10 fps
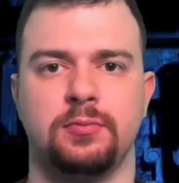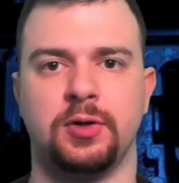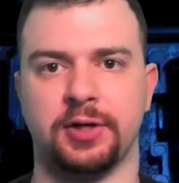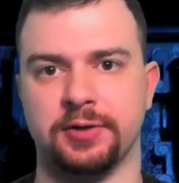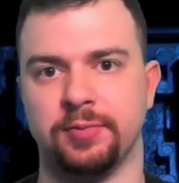
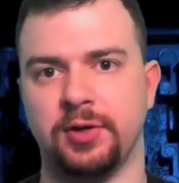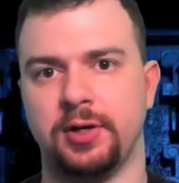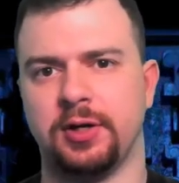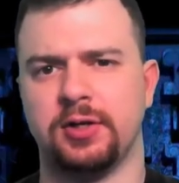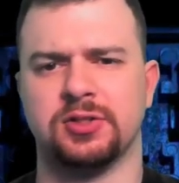Okay.
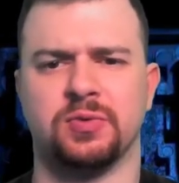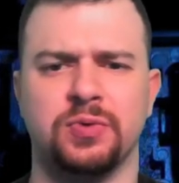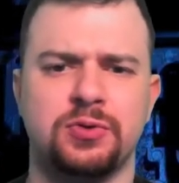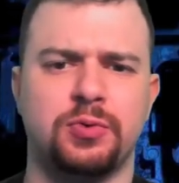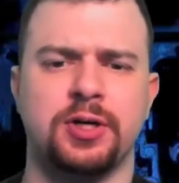So
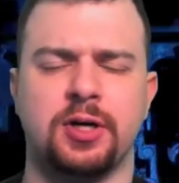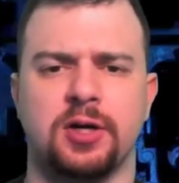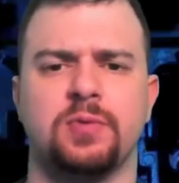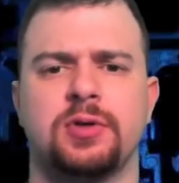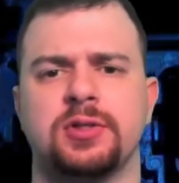real quick, I
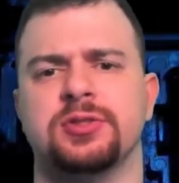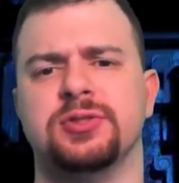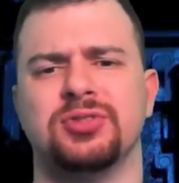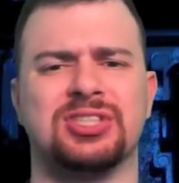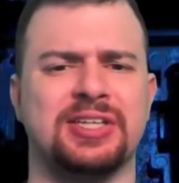want to
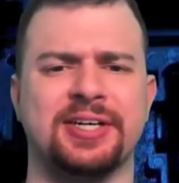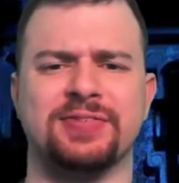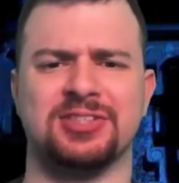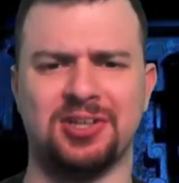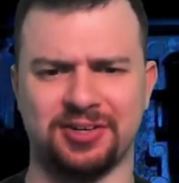do just kind of
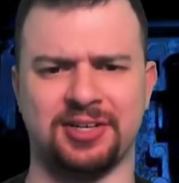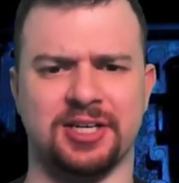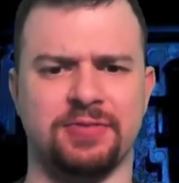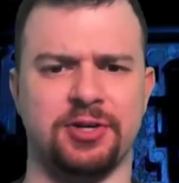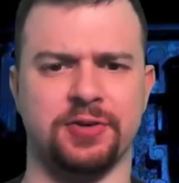a talking head video.